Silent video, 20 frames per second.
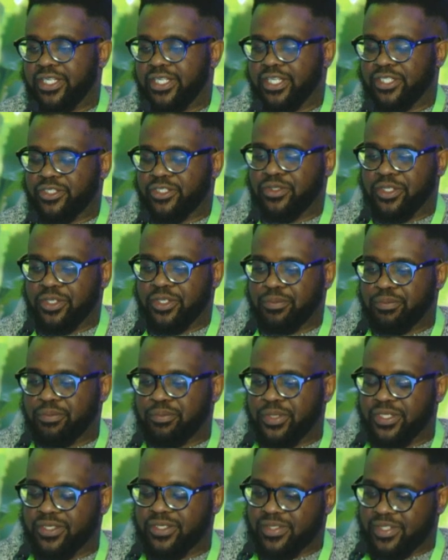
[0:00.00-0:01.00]
during the
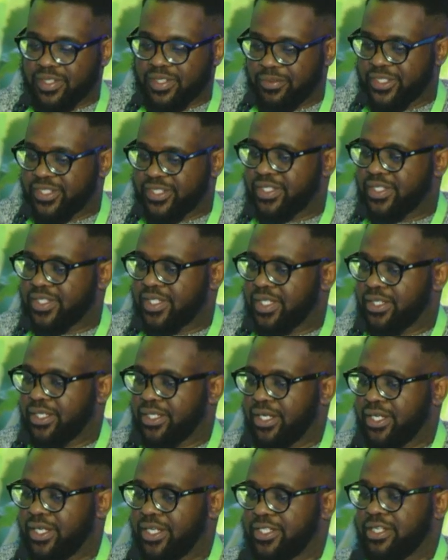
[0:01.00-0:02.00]
peak summer season,
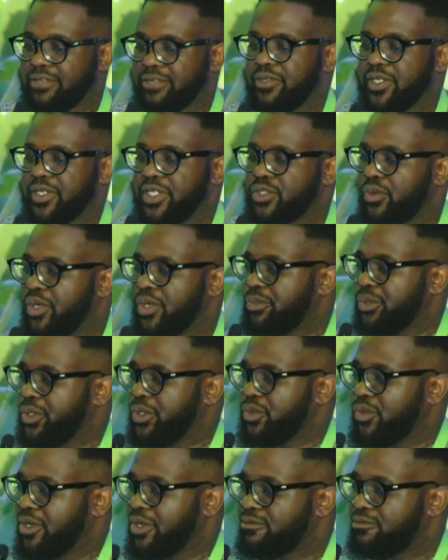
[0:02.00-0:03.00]
it averaged
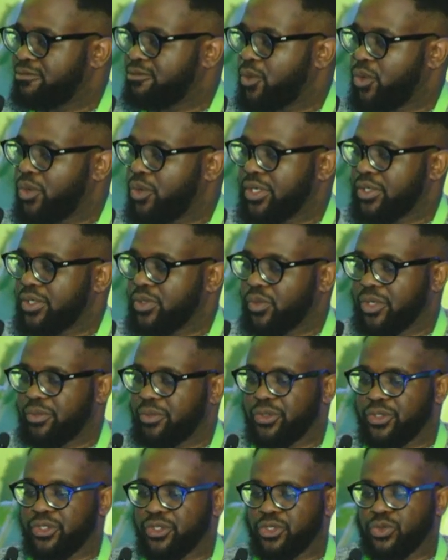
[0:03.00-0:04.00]
1.14 and
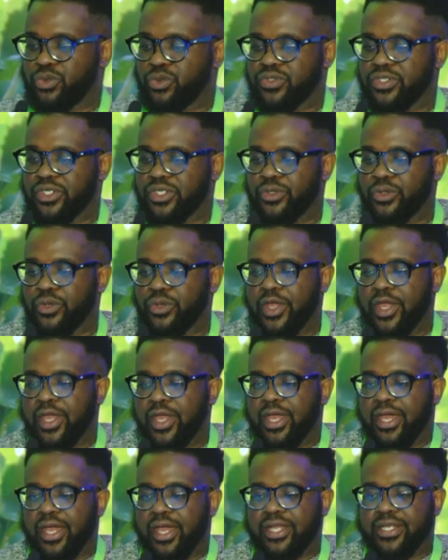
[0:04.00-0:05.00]
1.20.
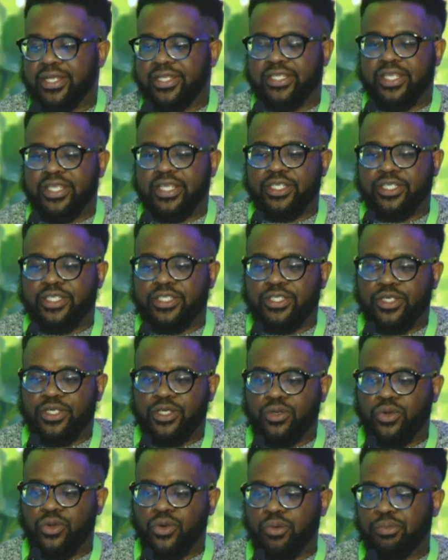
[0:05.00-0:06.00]
And then
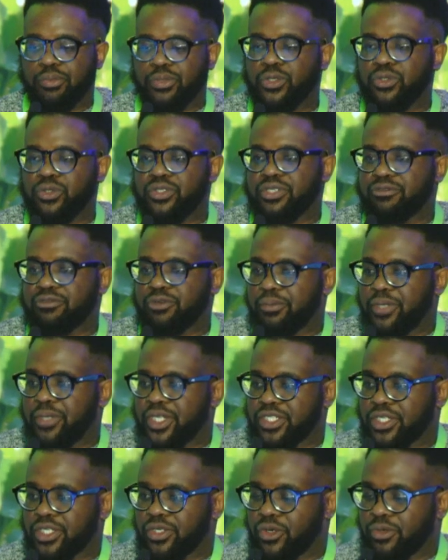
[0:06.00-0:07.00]
the crop yield
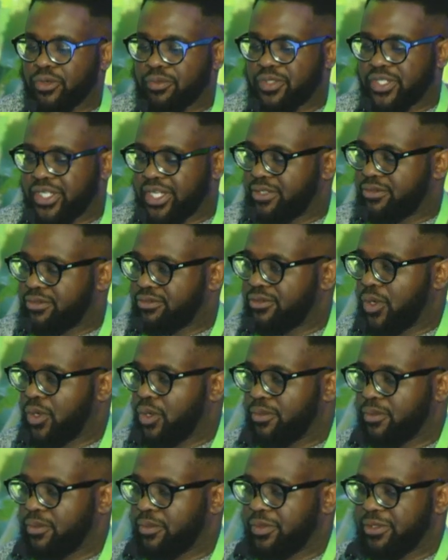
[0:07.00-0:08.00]
information obtained
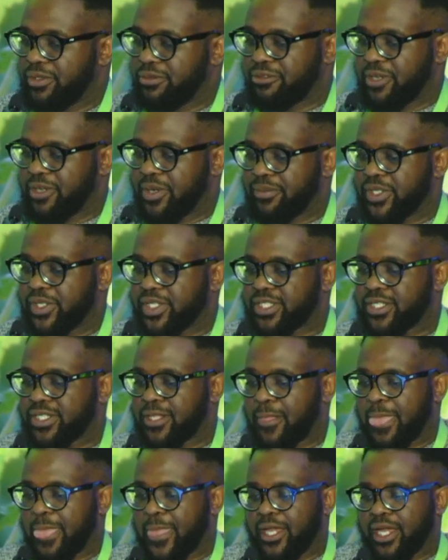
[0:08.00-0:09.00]
from the farmers,
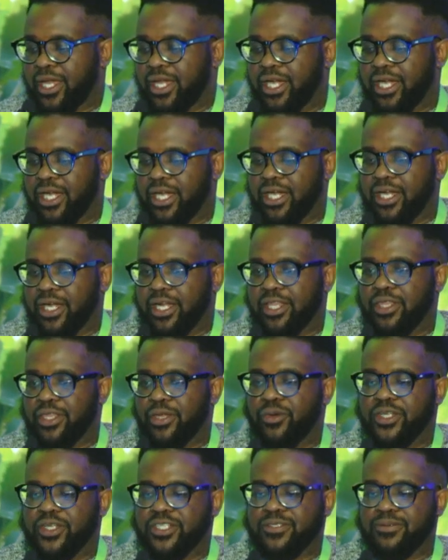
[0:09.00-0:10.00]

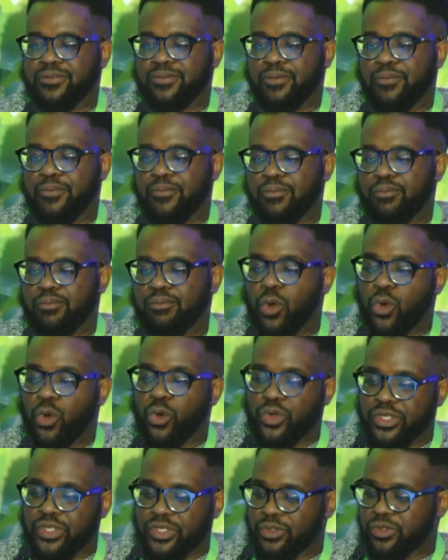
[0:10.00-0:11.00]
there was
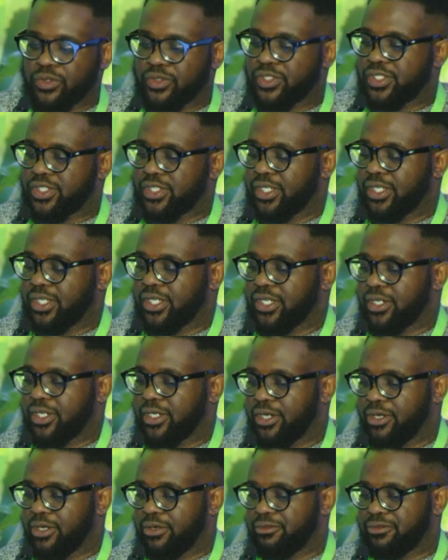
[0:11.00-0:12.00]
more yield
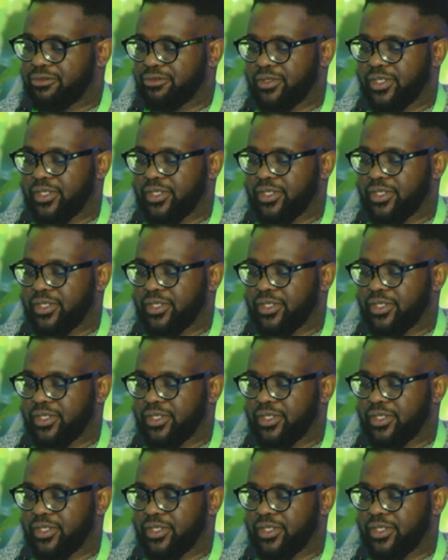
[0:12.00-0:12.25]
of